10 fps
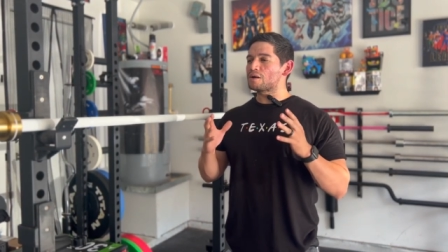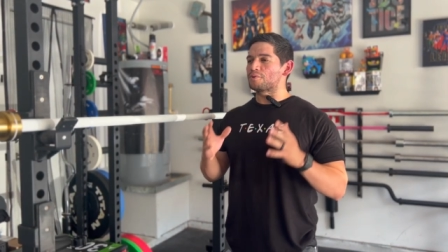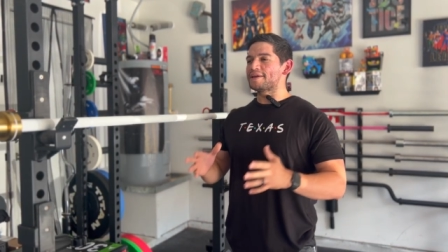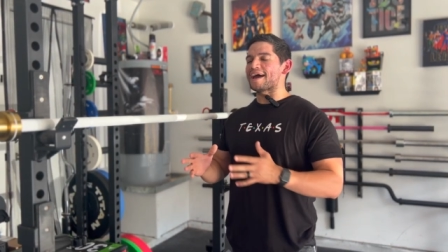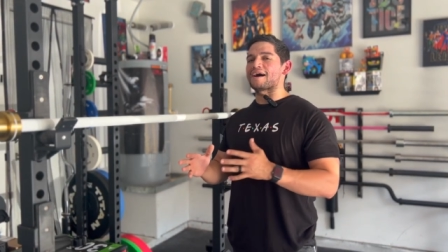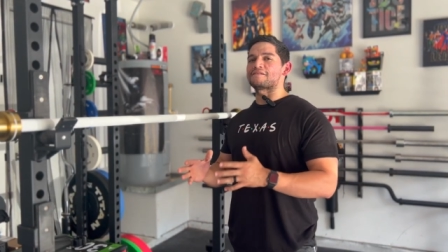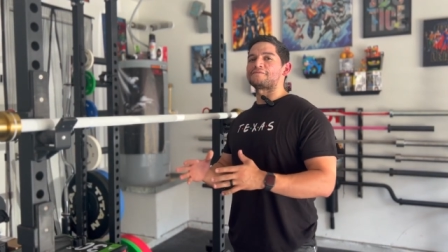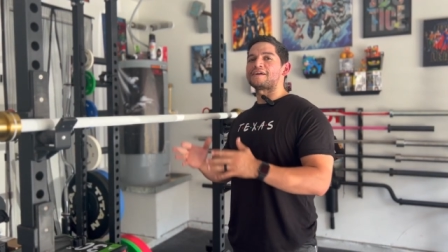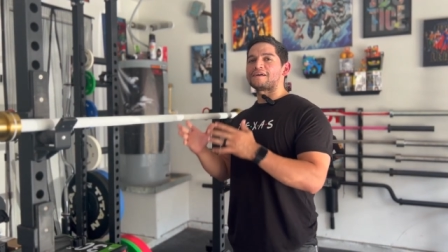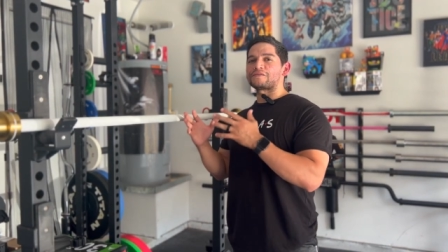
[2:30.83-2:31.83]
We
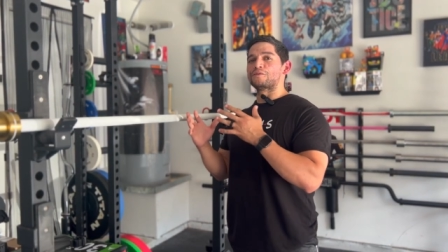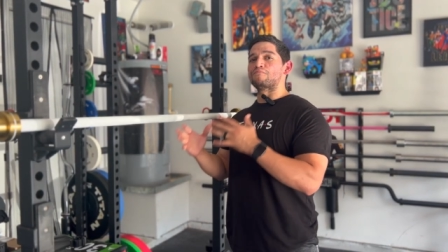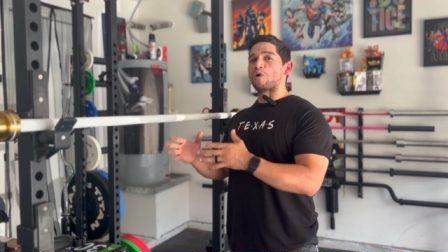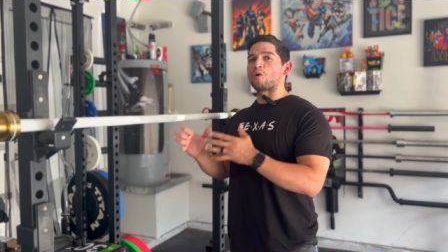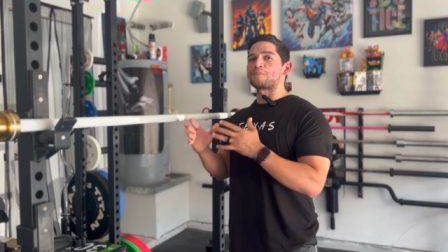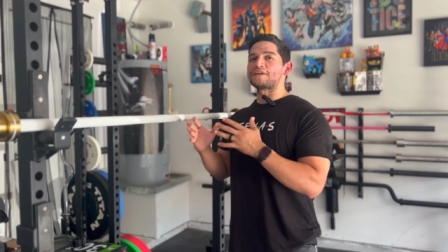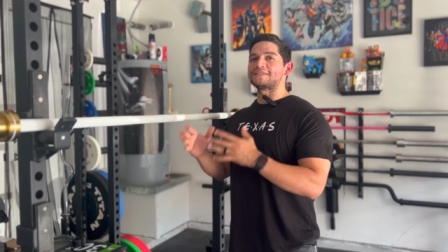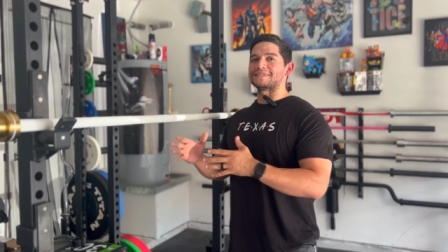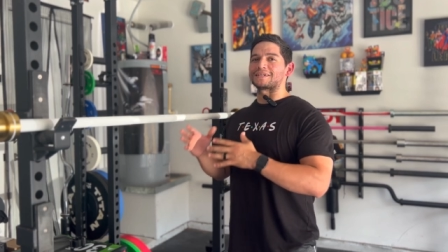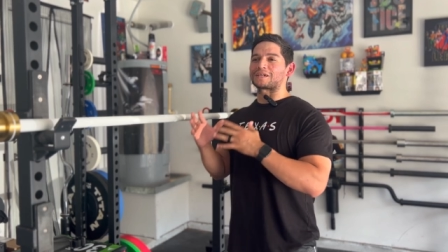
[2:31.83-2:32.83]
have the Moby
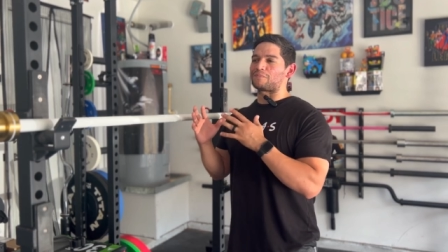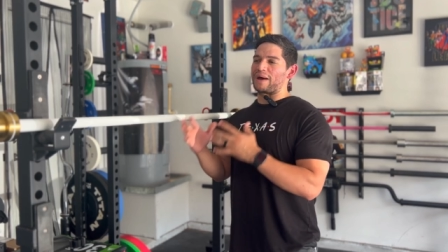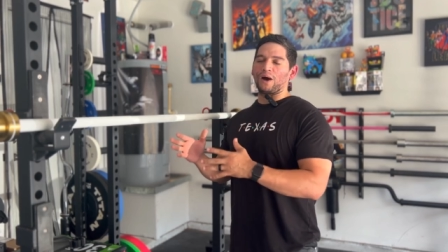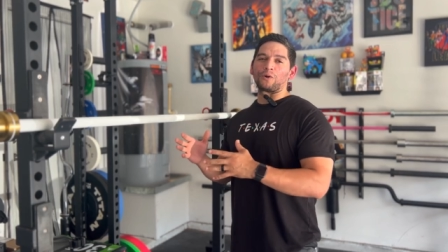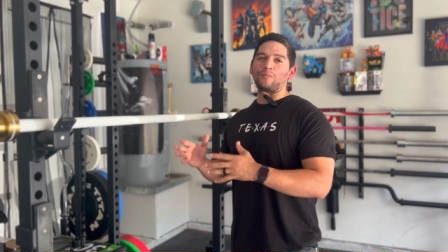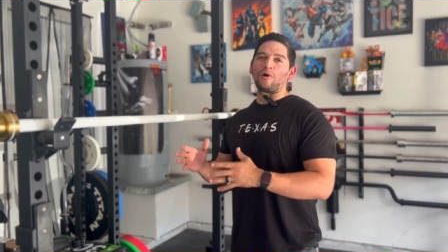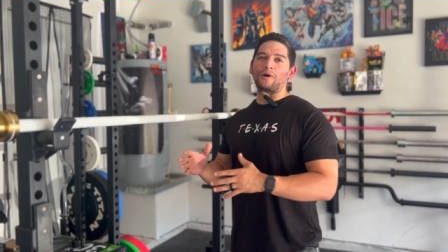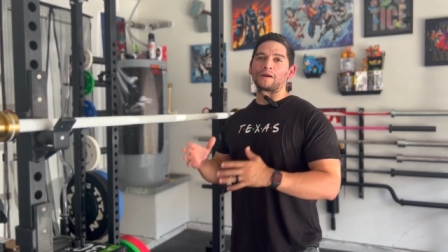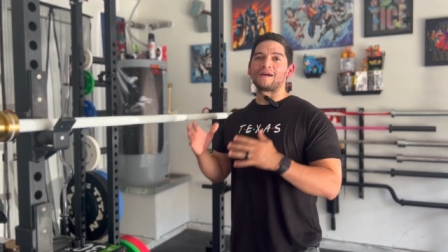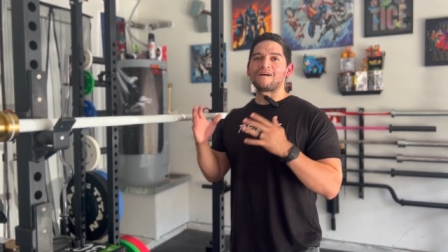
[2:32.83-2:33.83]
Dick Power
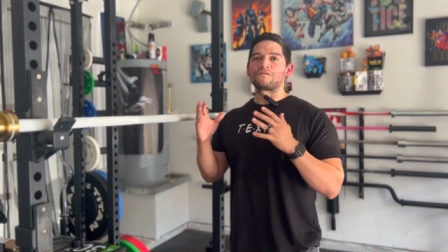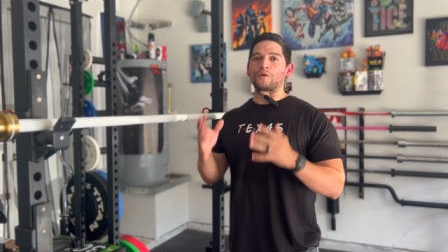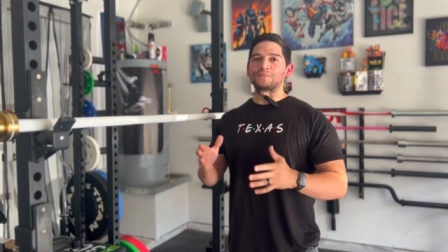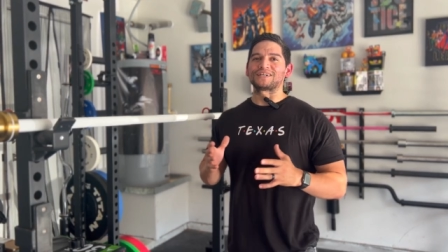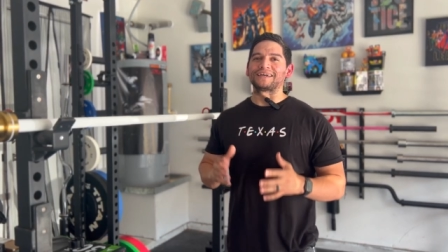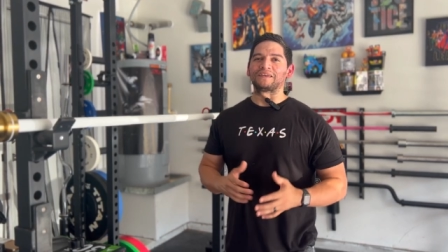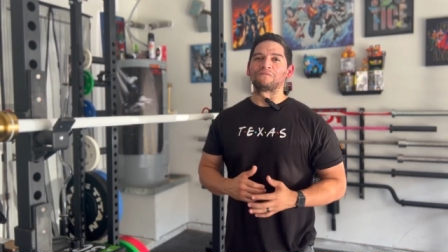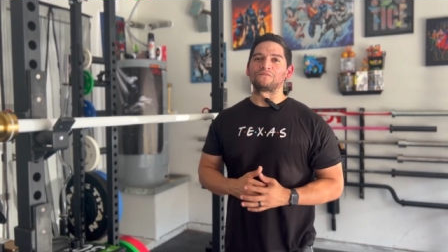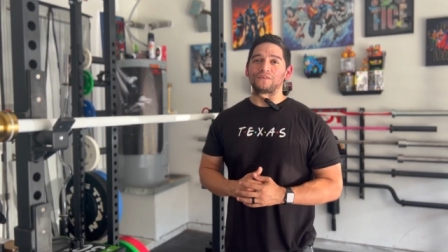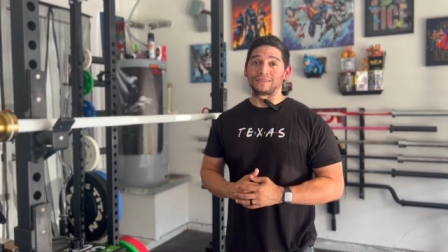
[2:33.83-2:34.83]
Bar from
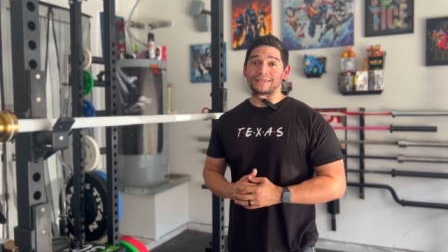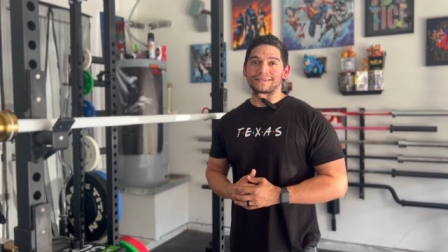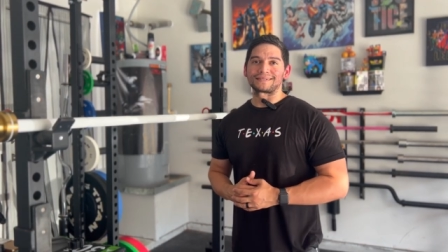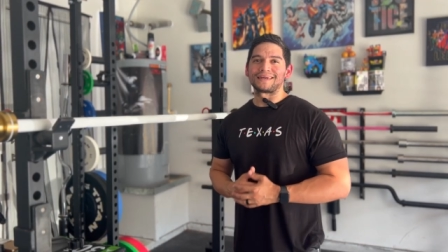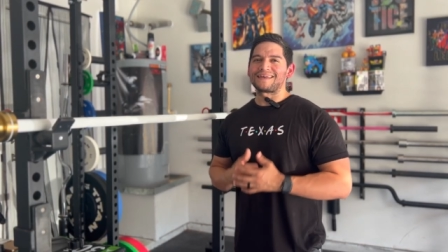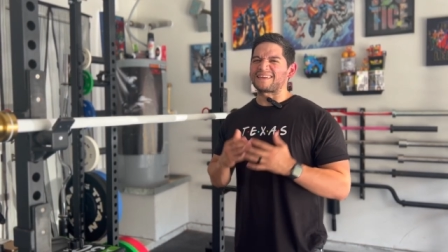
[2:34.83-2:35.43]
Titan Fitness.